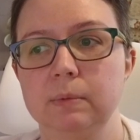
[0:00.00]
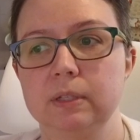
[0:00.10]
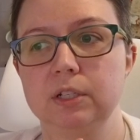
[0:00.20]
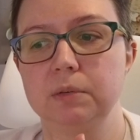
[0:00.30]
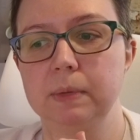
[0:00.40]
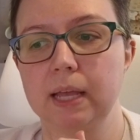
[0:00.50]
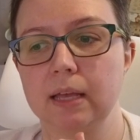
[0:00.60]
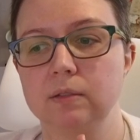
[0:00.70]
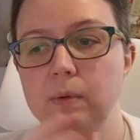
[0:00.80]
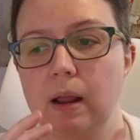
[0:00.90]
position
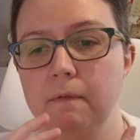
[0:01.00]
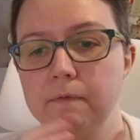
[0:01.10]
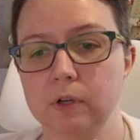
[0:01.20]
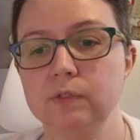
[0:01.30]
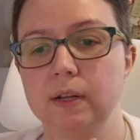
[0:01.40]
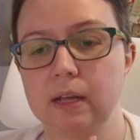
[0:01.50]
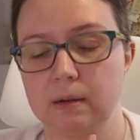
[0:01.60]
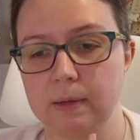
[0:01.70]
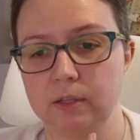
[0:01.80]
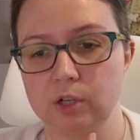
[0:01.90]
because when I first found out
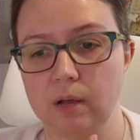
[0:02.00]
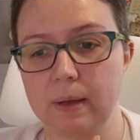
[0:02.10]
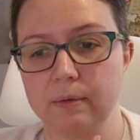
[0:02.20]
about the job,